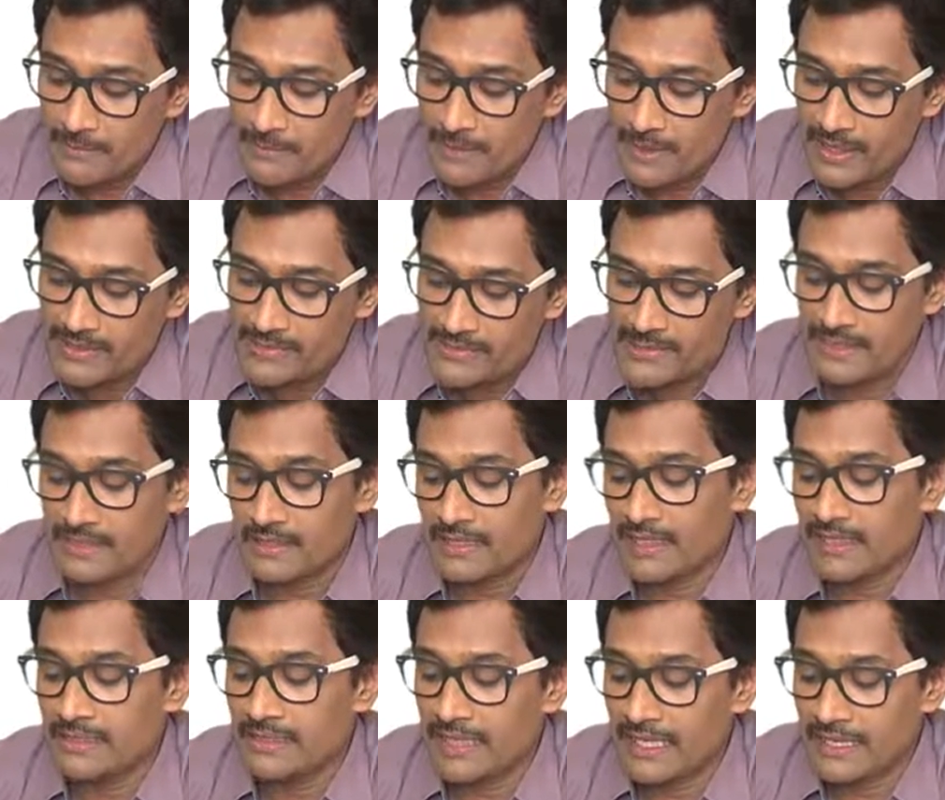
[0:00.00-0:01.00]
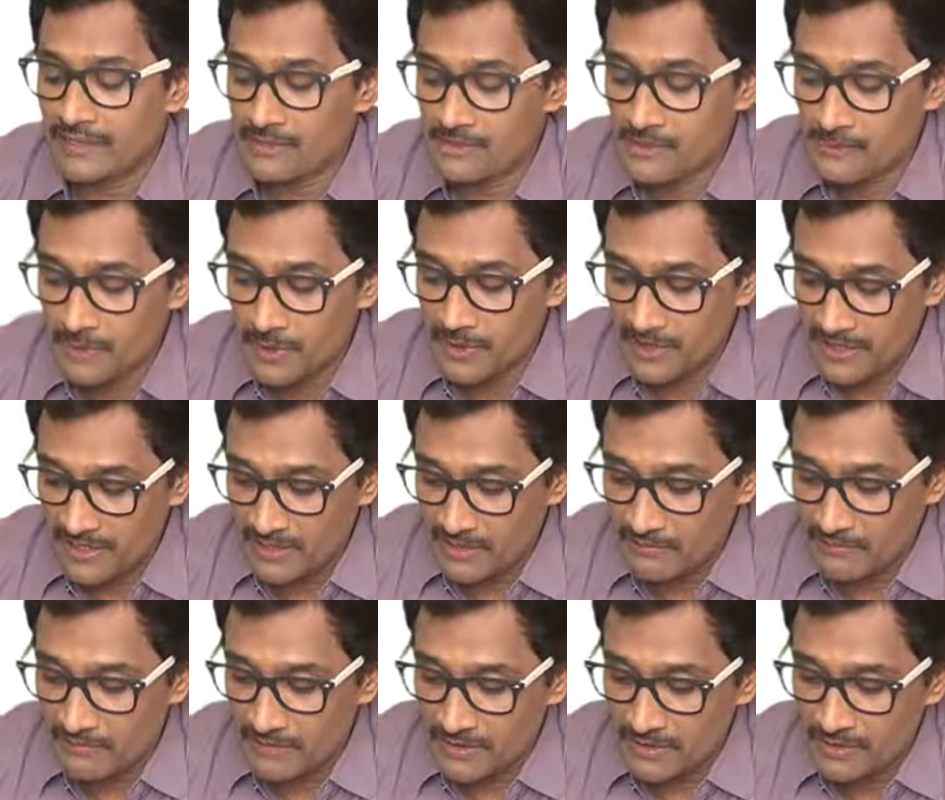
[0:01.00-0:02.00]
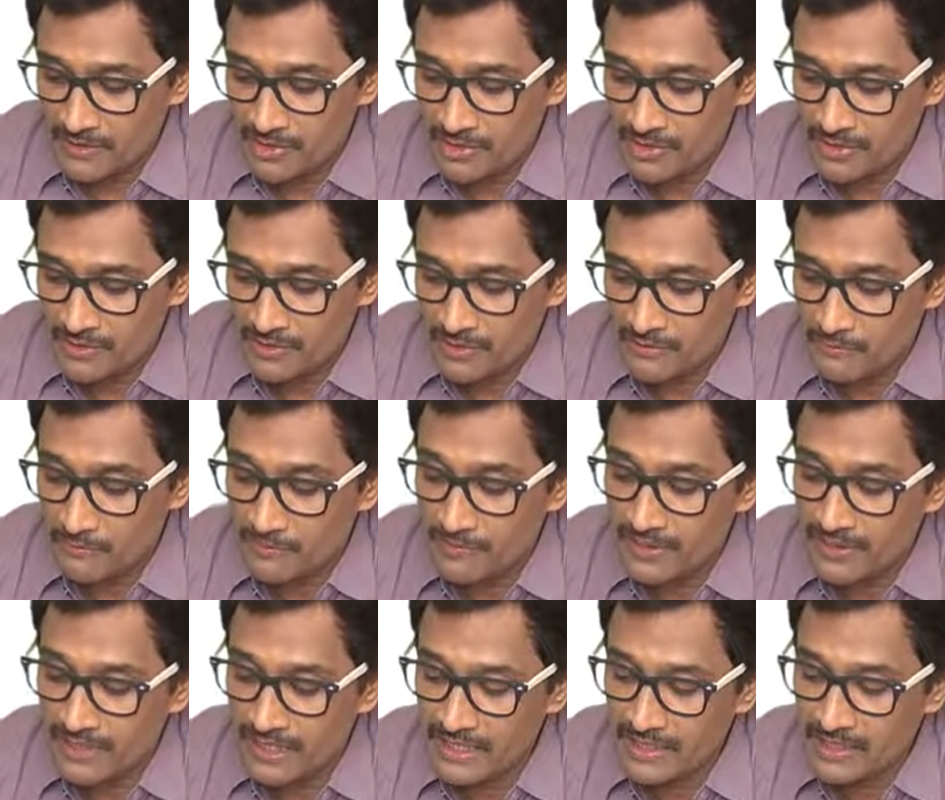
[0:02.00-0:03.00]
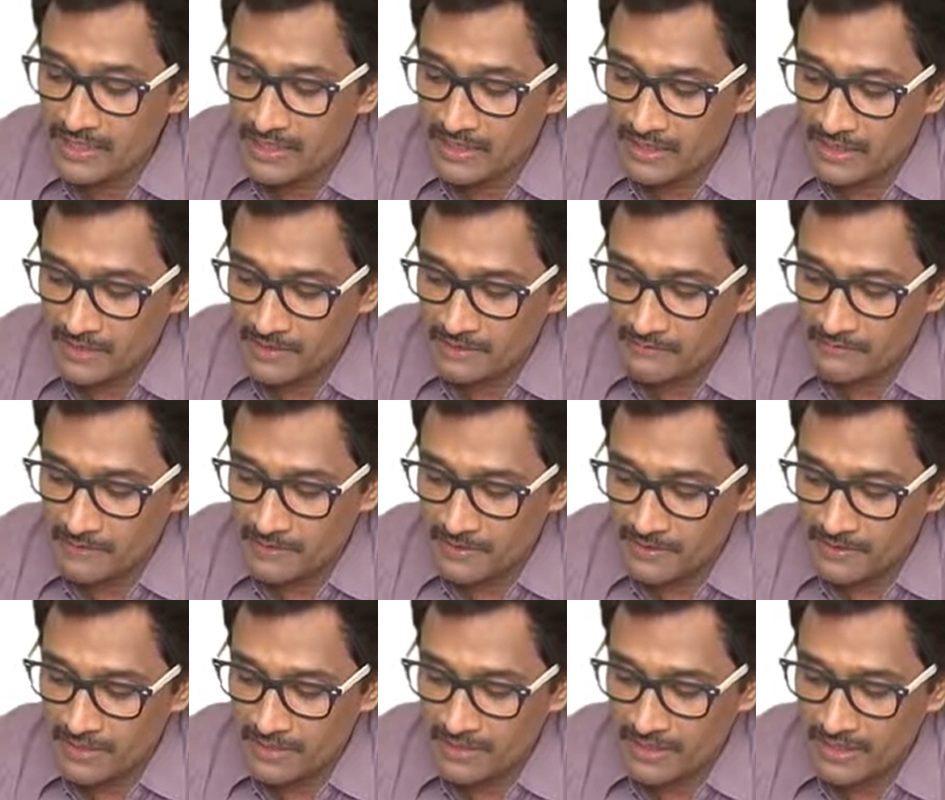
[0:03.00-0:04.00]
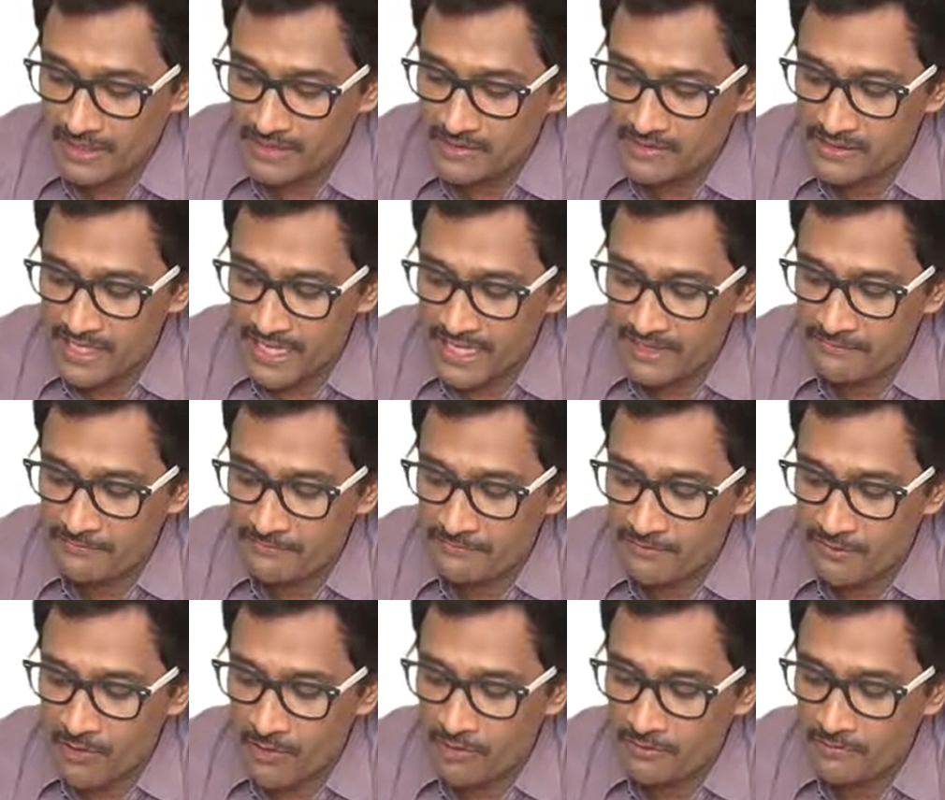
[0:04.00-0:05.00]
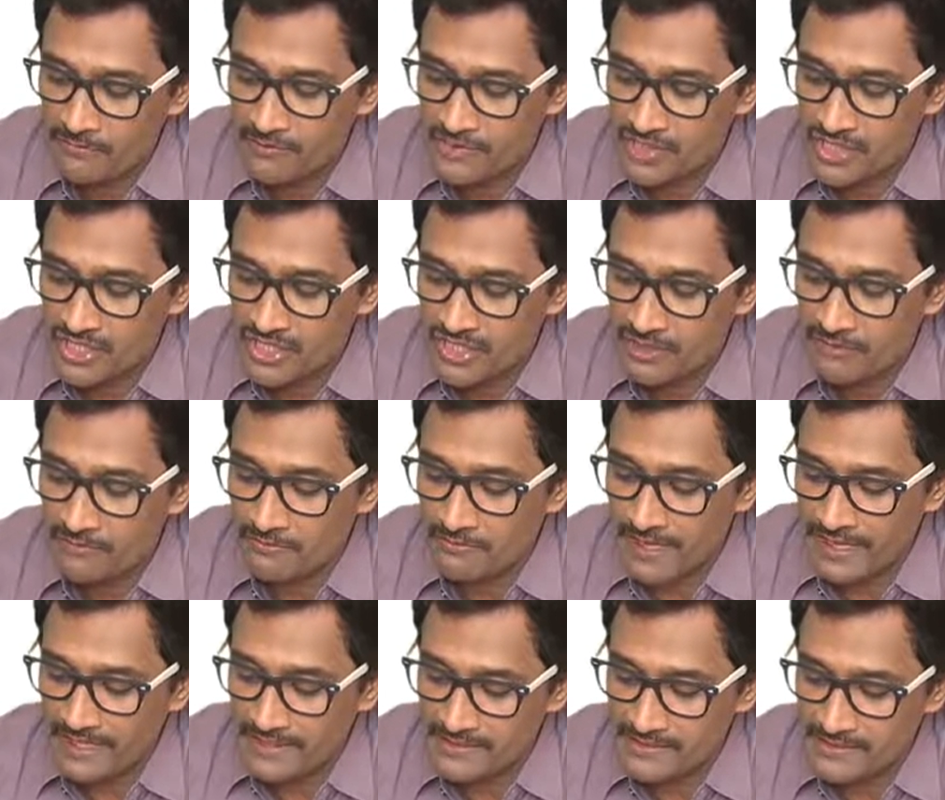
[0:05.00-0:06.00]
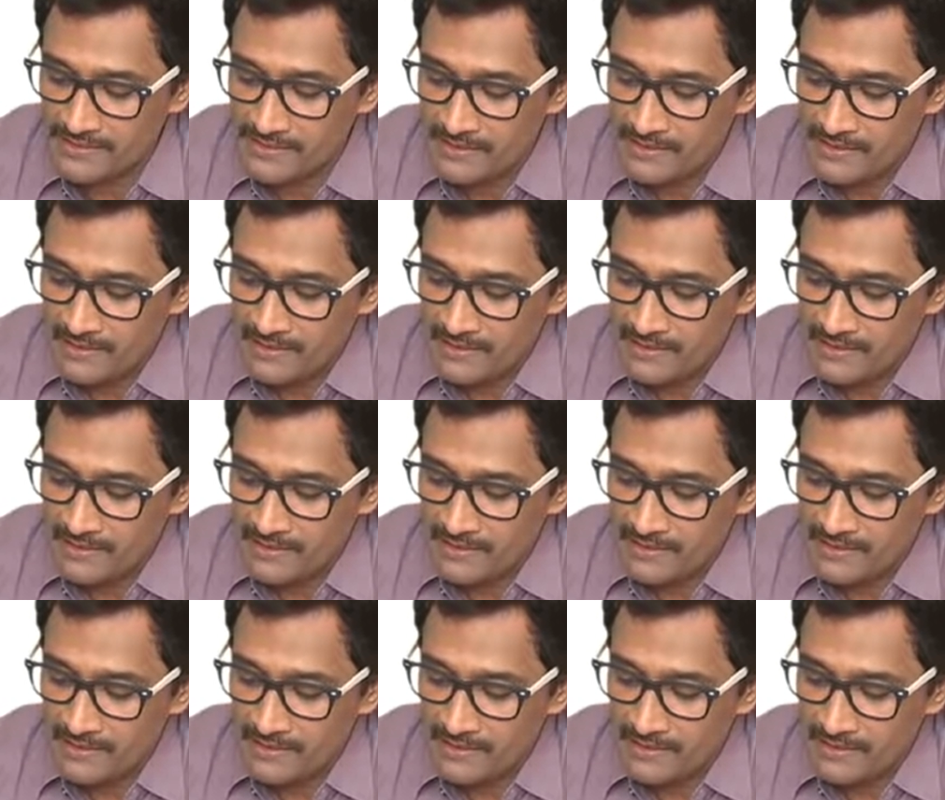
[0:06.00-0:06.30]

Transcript: basically there is a particular function within another function, that is f of g of x.